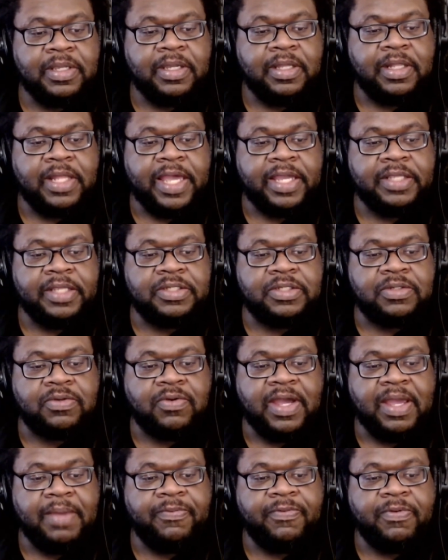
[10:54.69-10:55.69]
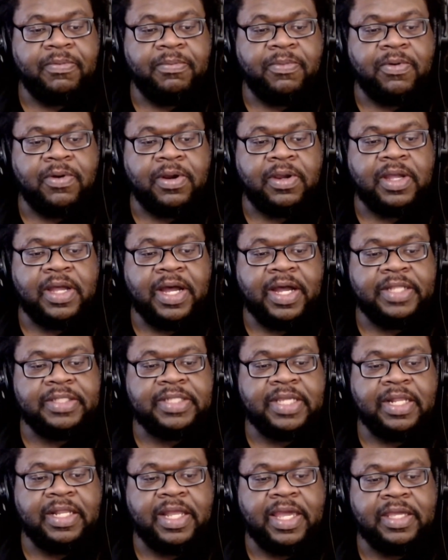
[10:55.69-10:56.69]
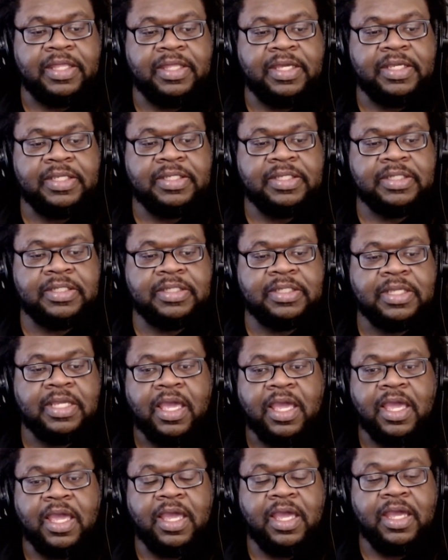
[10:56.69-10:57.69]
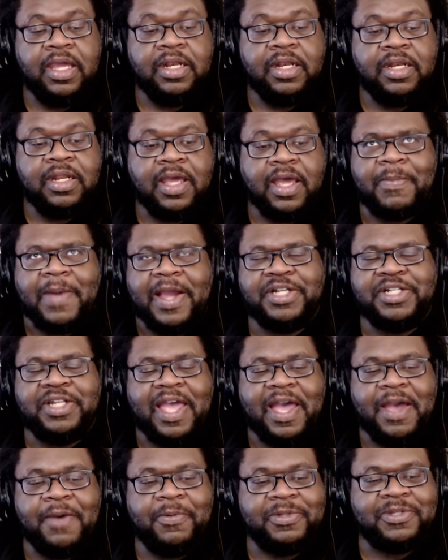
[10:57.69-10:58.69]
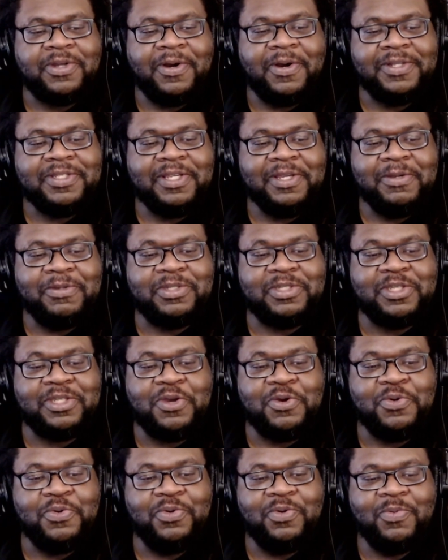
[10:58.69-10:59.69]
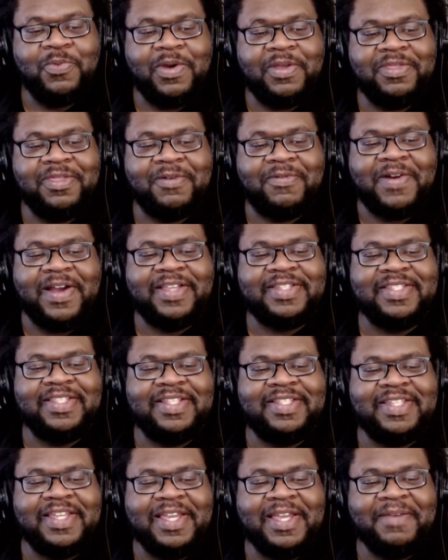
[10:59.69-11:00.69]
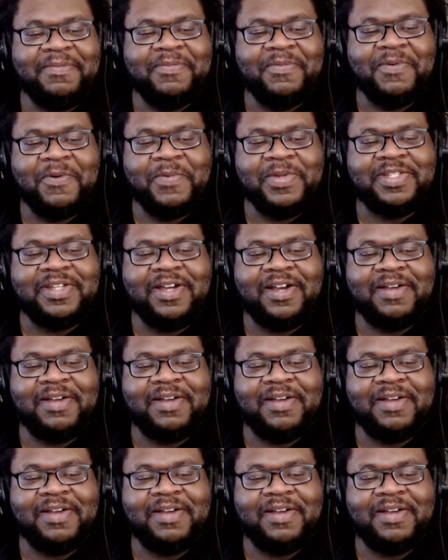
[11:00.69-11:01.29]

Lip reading: Like and subscribe for more content like this. And actually, I will talk to you soon with the rest of the team when we talk